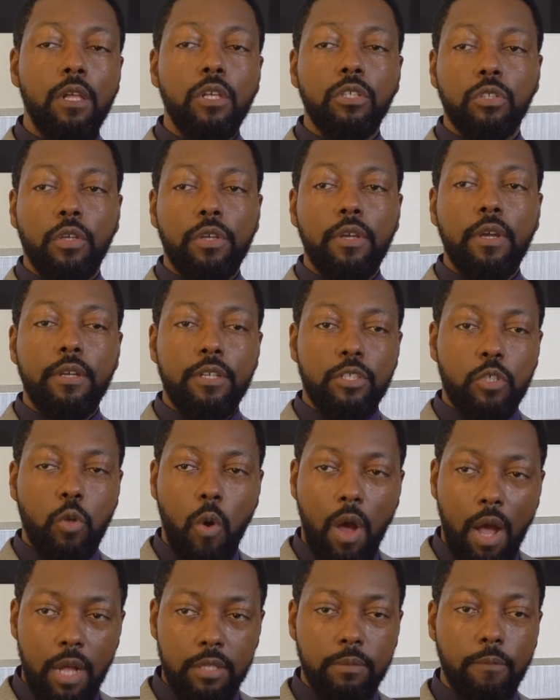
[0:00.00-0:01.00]
So you're in this
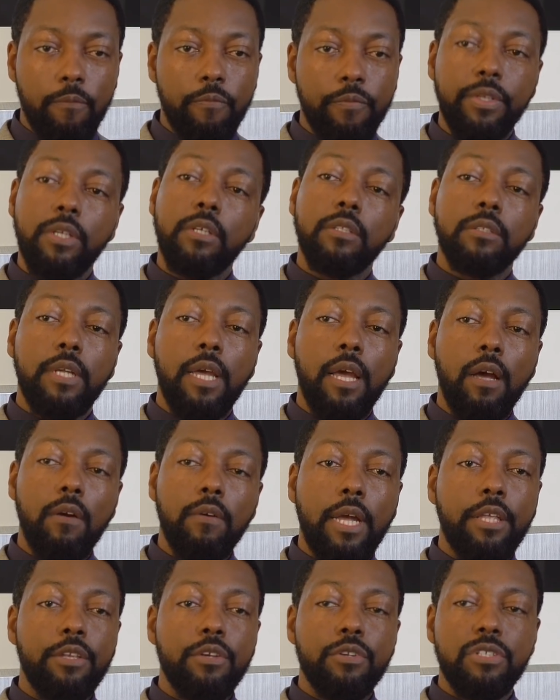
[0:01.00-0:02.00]
quantum field now,
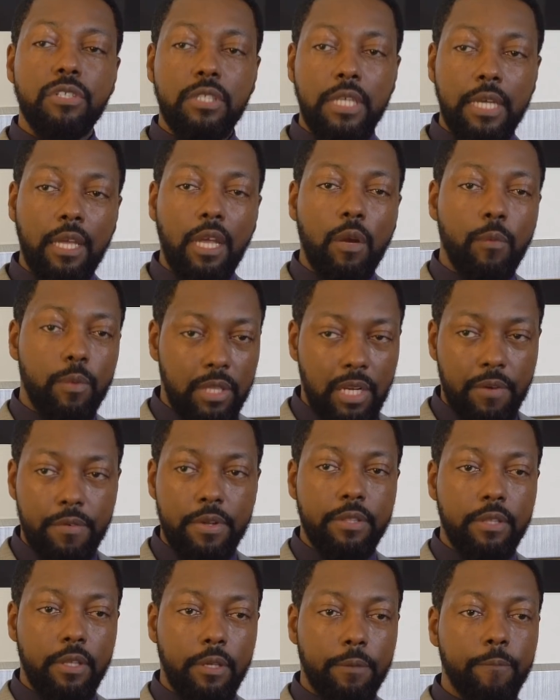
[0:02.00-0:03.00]
and you're syncing with
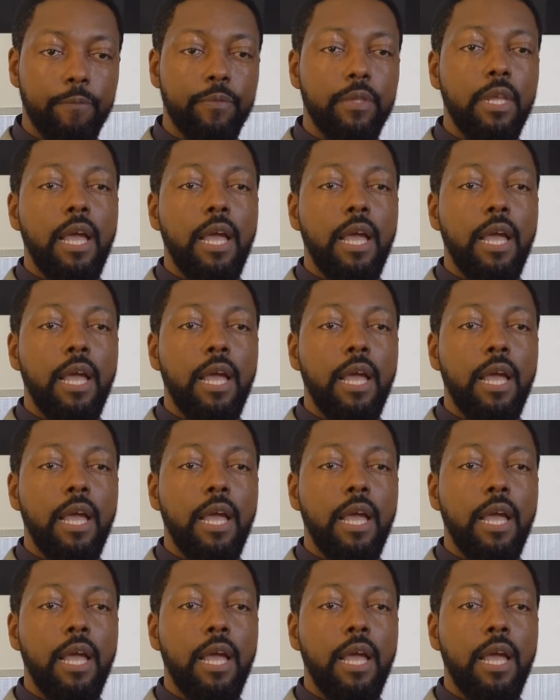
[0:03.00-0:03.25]
everything,